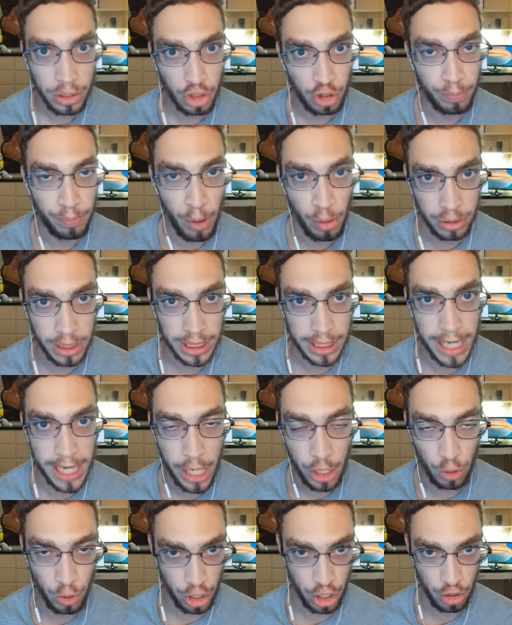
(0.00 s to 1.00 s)
was supposed
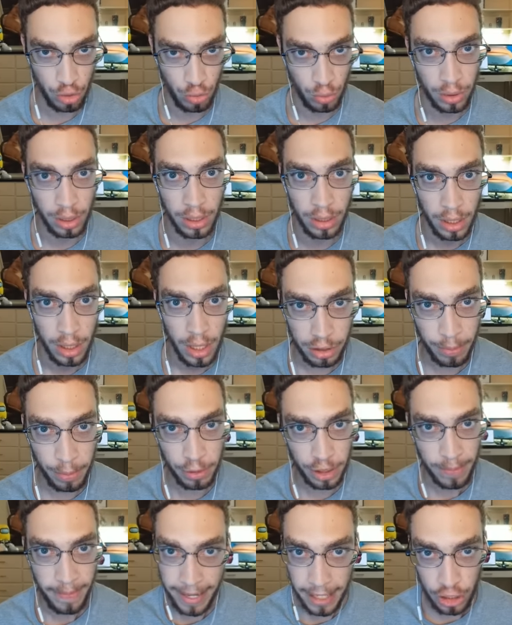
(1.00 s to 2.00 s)
to kill you. I was
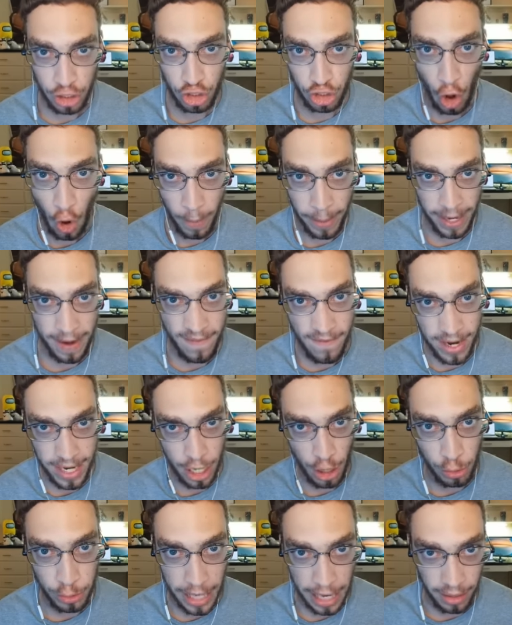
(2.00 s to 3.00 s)
supposed to make so many
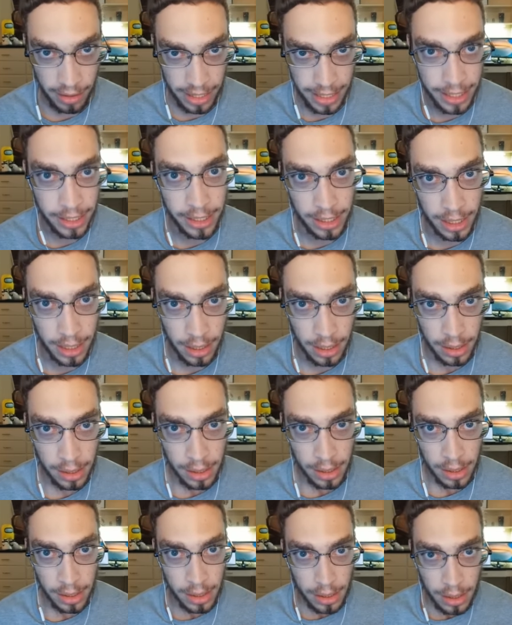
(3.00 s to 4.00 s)
videos out of this.
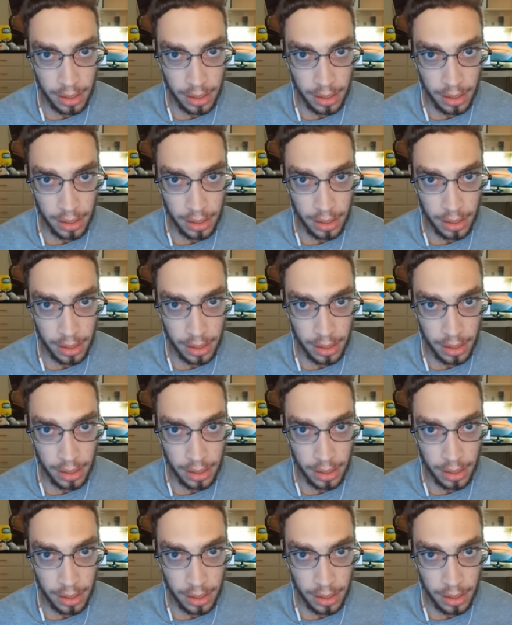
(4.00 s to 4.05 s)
